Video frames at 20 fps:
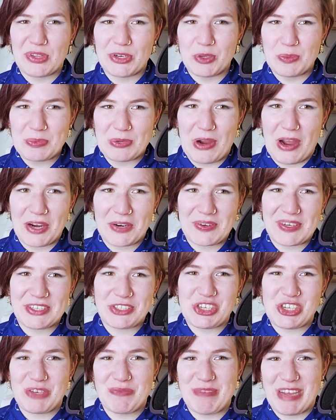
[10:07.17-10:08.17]
little
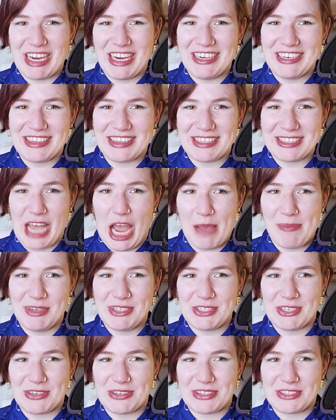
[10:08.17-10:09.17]
progress she made in the time
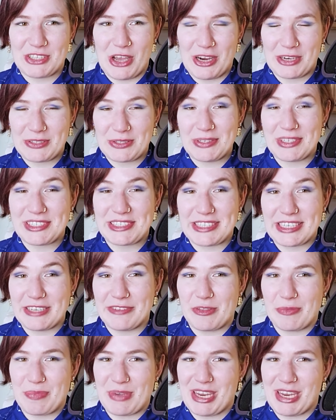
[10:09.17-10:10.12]
it took the doctor to save the